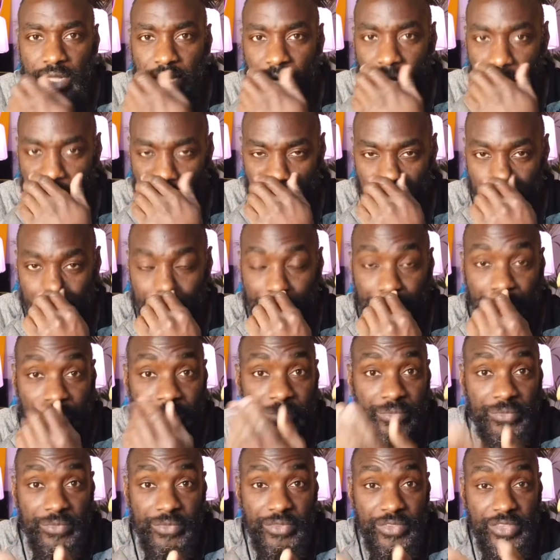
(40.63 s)

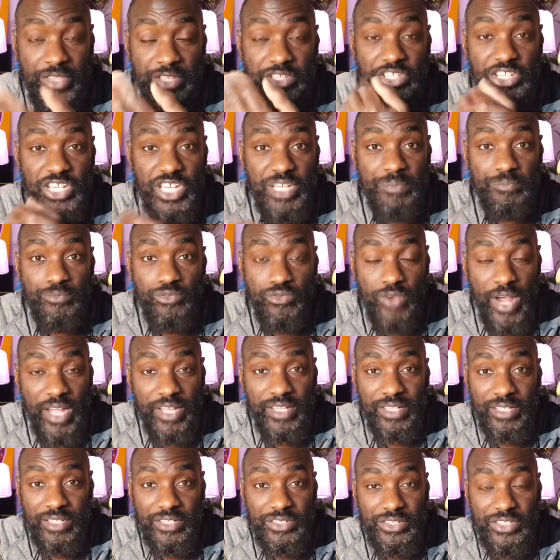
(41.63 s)
the Jeep
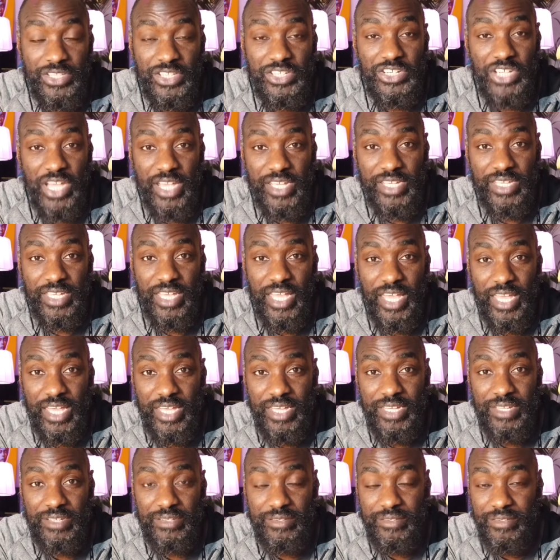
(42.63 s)
Wranglers, the
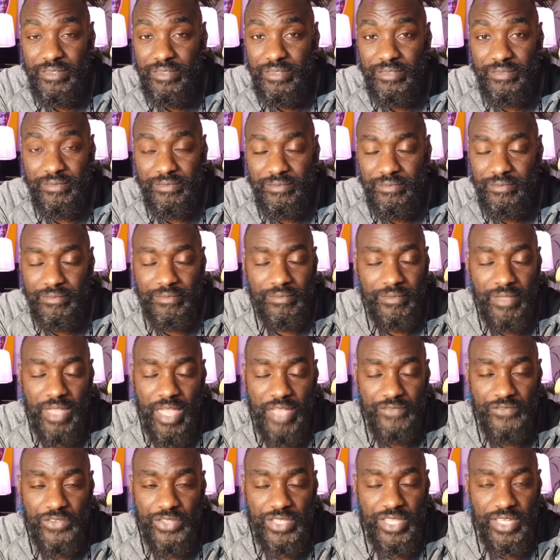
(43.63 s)
JKs and
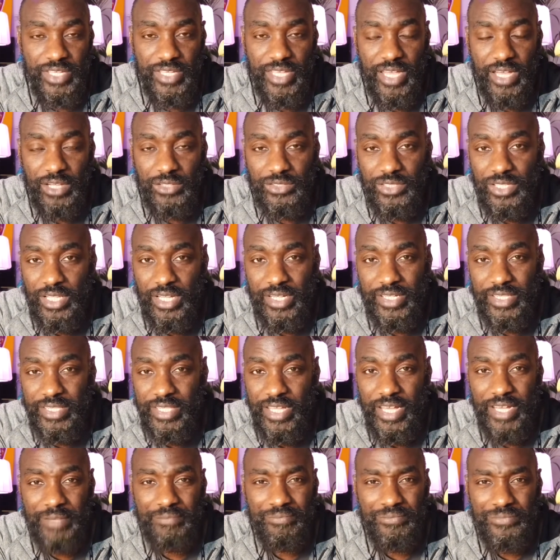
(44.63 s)
everything else like
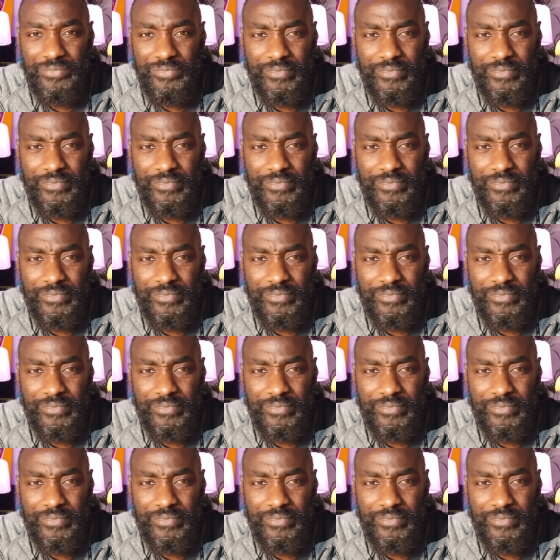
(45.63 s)
that.